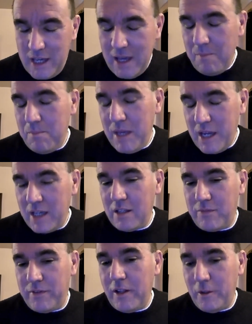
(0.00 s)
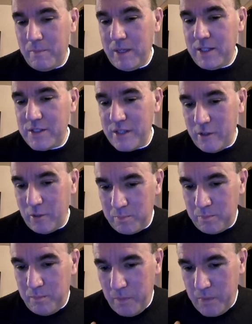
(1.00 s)
him being in the field means it
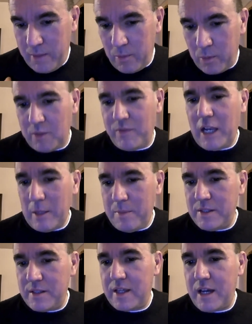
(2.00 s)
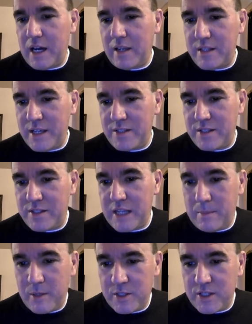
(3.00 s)
will develop into the kind of tester
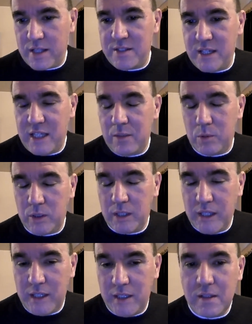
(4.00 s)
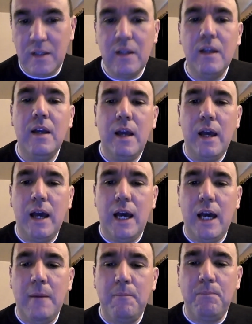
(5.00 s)
stamina Santini will need.
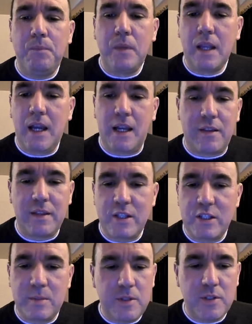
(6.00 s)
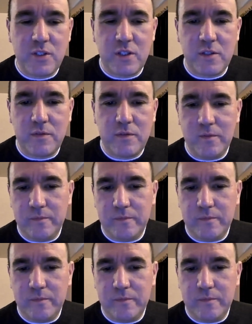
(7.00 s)
I think some of the sort of